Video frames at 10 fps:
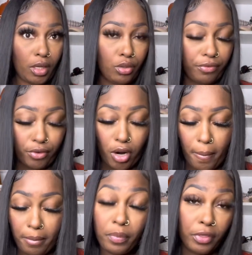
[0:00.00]

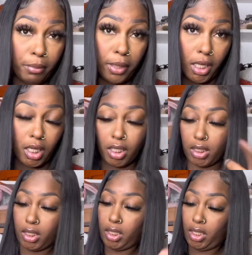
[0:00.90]
from the plug,
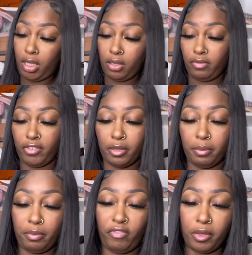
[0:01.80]

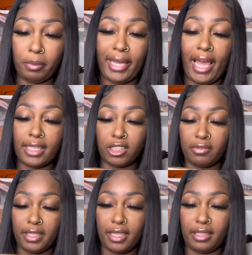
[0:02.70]
from them guys over
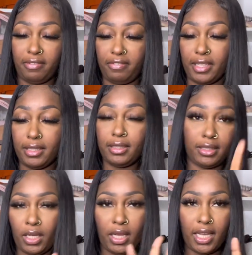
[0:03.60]
there at the
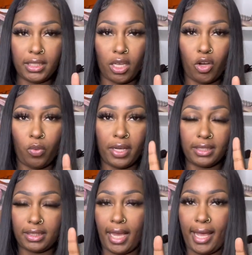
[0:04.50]
fence, as always,
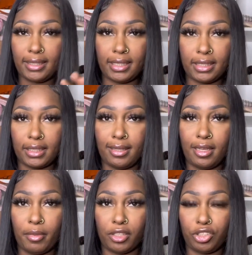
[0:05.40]
to access any
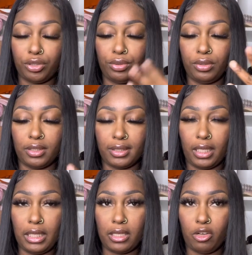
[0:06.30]
of my shoes, just
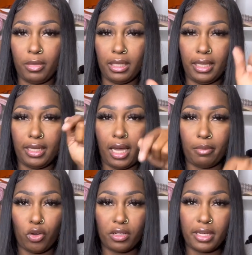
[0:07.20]
click on my link. I'm
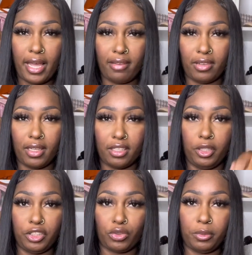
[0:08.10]
going to have it in the
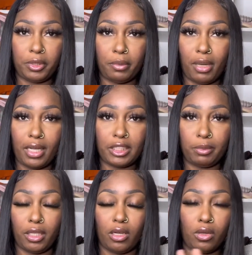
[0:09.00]
description box
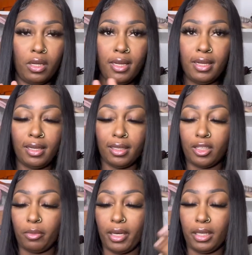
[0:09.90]
below. Click
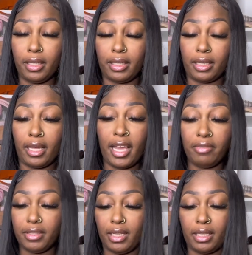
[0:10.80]
on my link, and
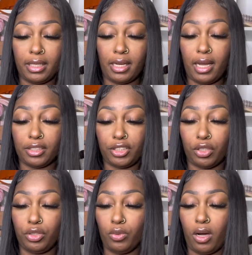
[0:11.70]
everything that I show
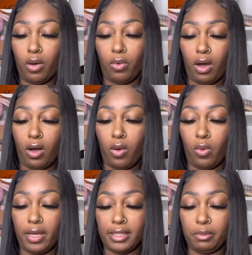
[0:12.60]
you all will
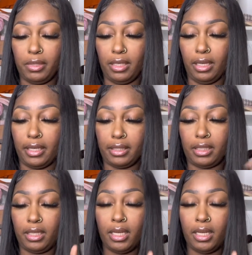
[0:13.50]
always be linked